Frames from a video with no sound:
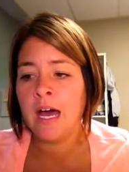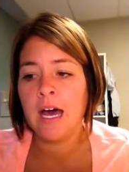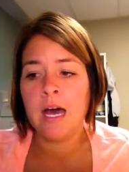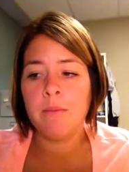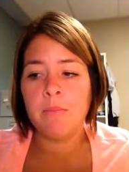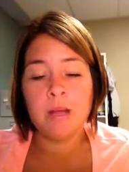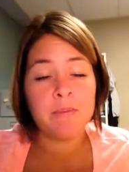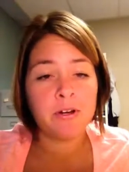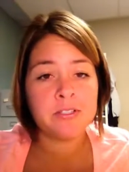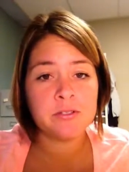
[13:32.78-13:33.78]
My
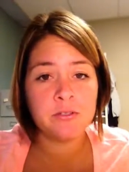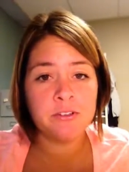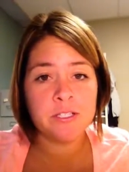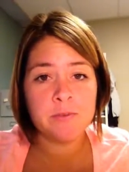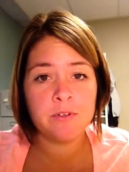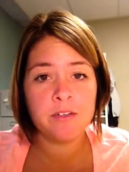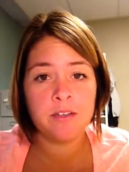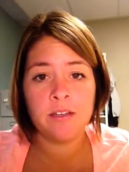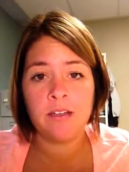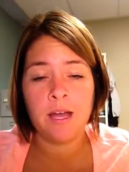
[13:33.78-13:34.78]
personal Facebook,
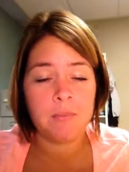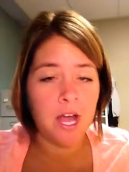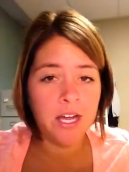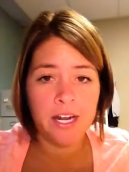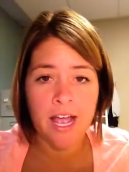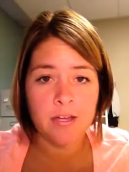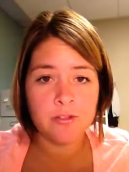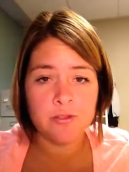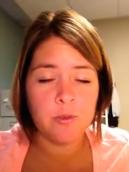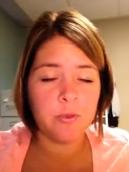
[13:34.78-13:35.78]
I'm not going to add
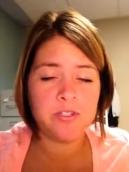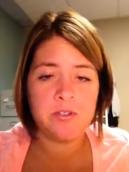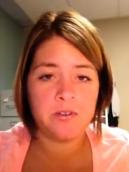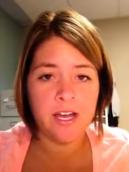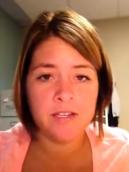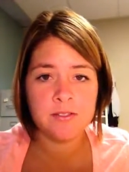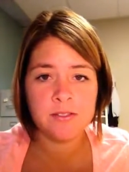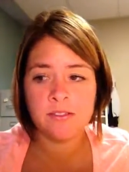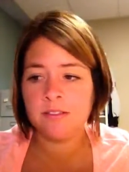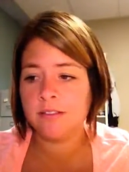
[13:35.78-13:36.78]
you, so please don't
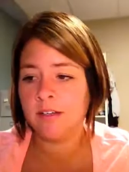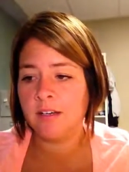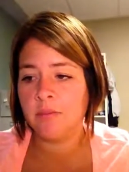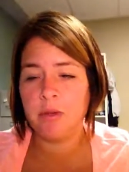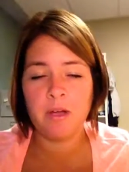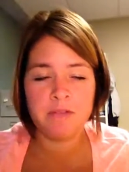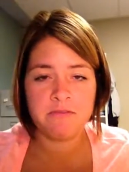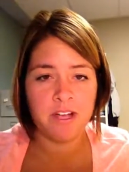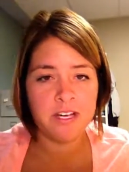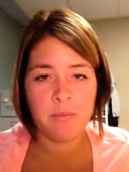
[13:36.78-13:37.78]
ask. You might
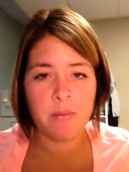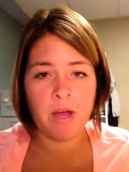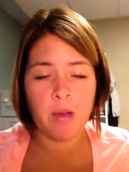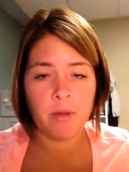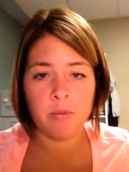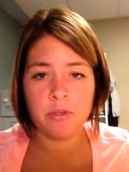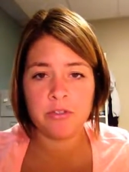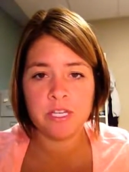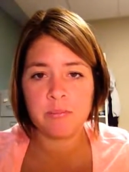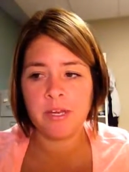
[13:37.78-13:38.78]
find it might pop up when
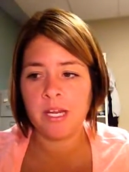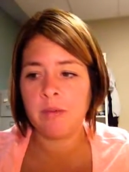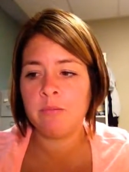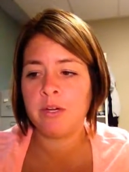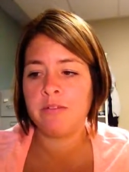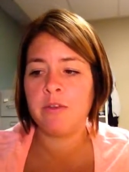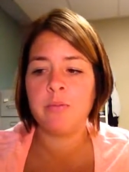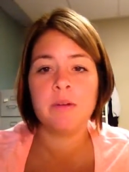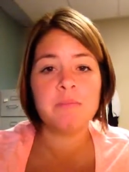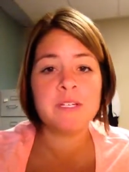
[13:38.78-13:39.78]
you type my name in, but if you
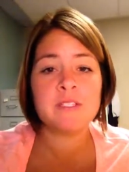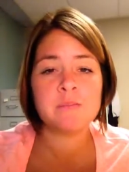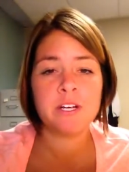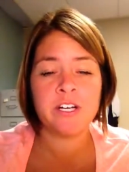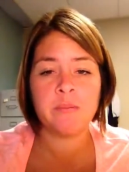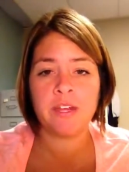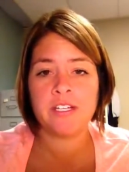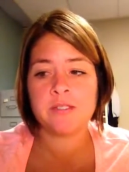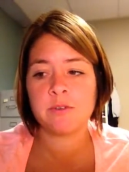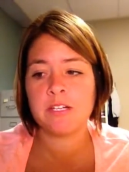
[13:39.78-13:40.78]
put Miss Miriam like
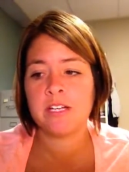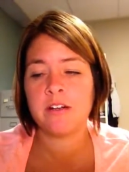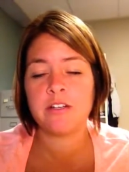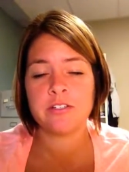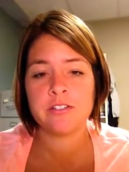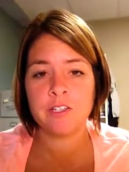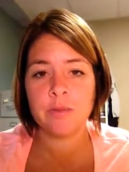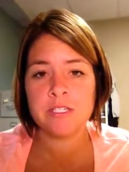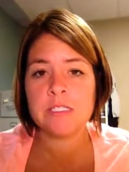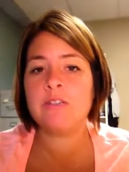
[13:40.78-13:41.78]
it's written here on your
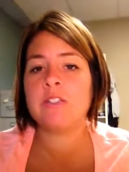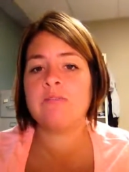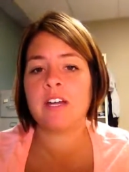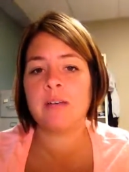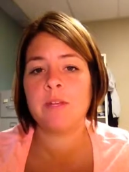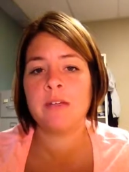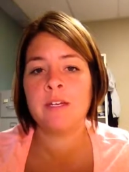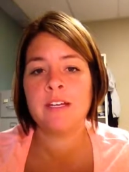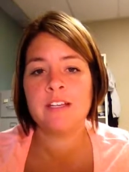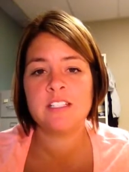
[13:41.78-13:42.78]
syllabus, you should find me.
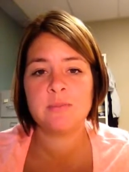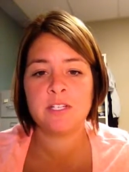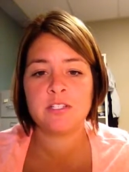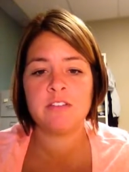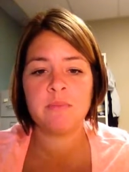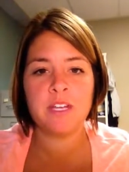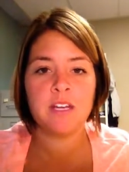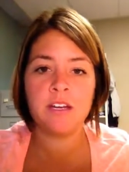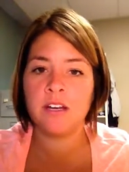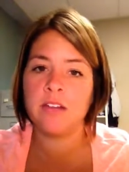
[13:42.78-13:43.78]
It's a picture of me
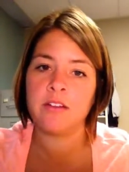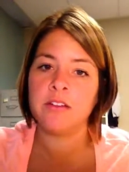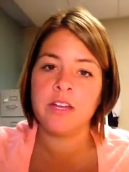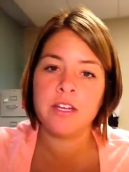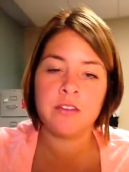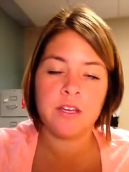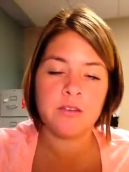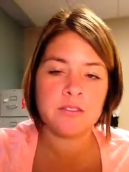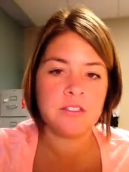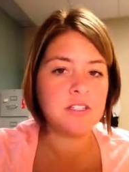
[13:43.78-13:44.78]
and another lady that
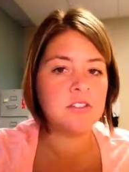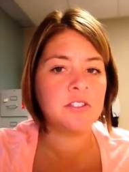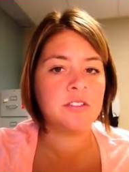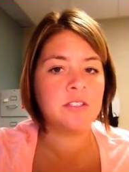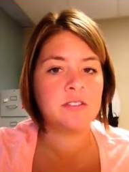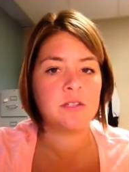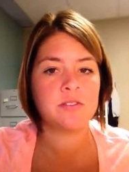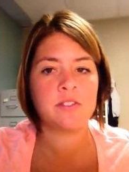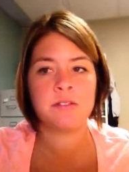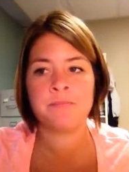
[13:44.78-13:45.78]
used to teach here at the Excel
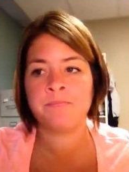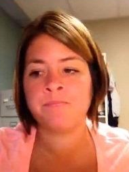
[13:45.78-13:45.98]
Center.